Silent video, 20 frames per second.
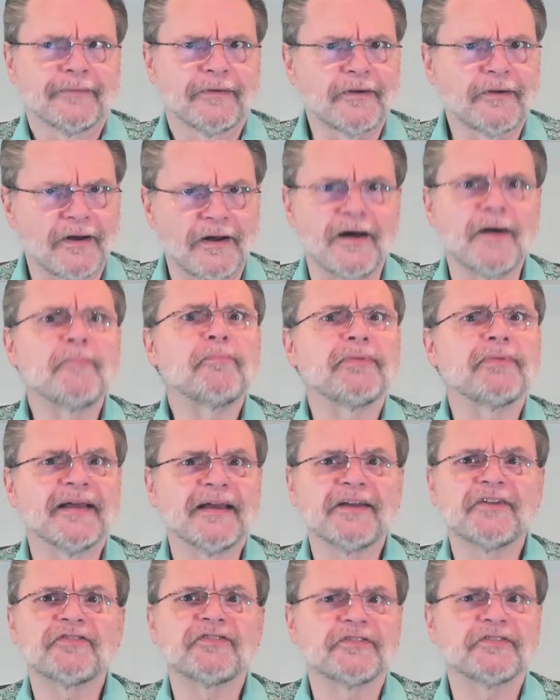
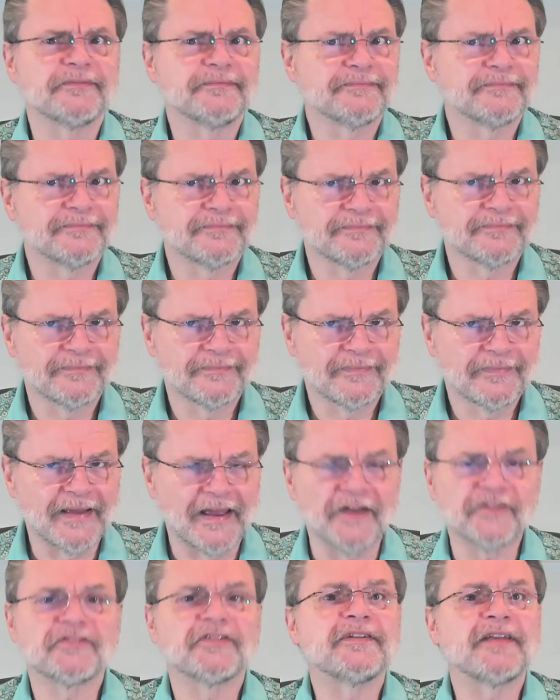complex,
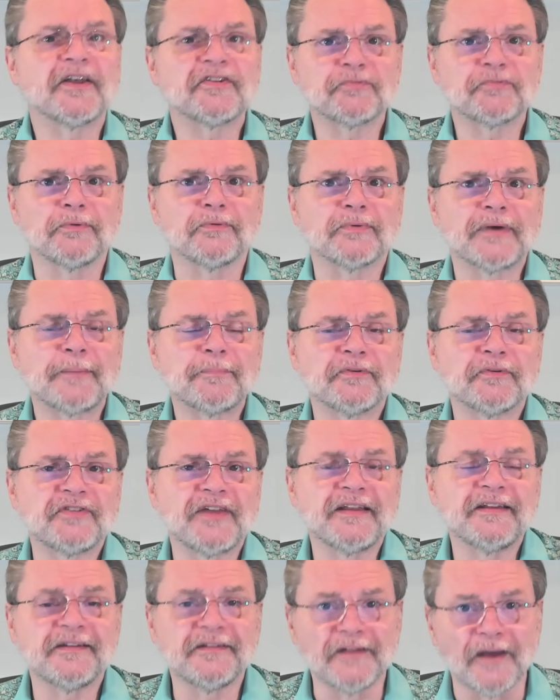hexadecimal
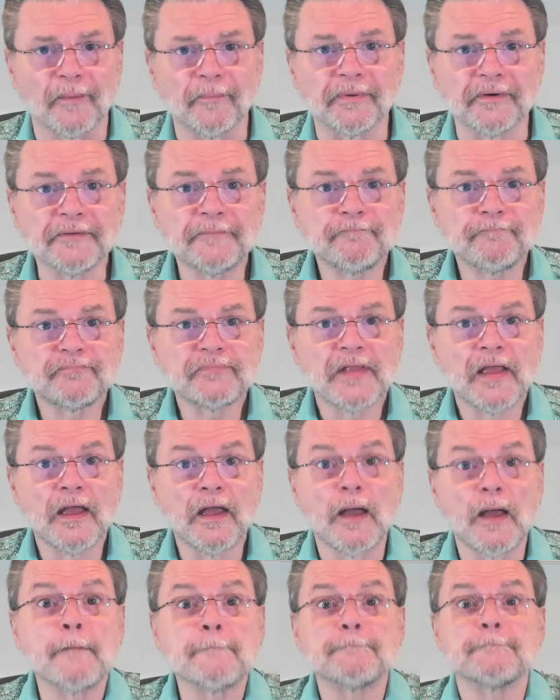represented number,
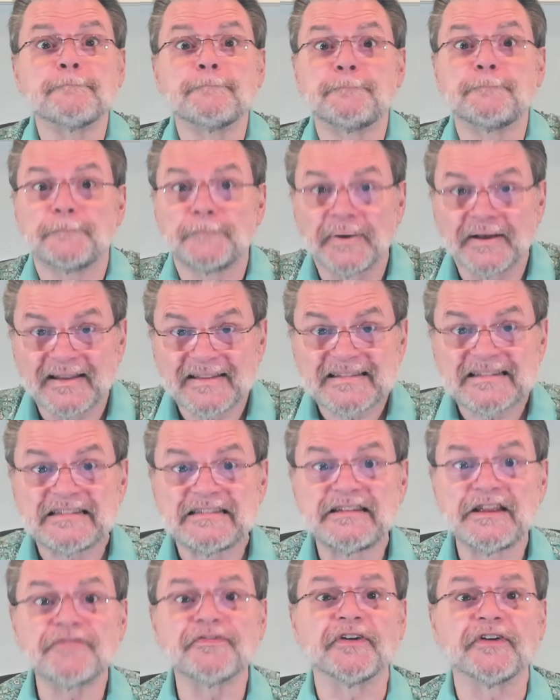but it's
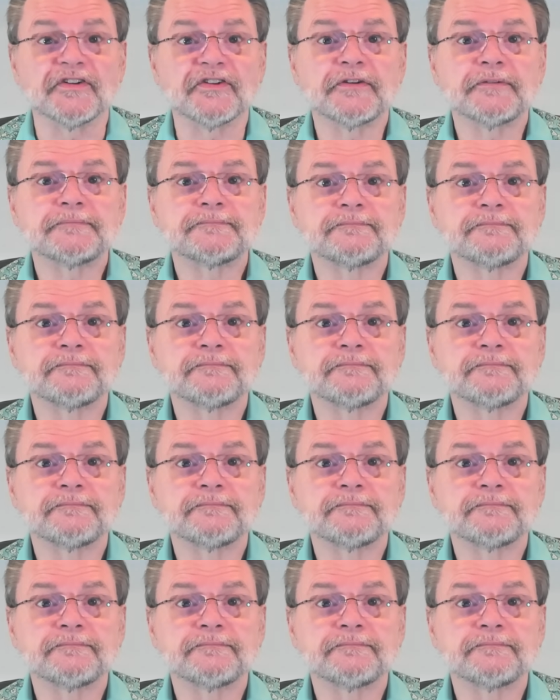different.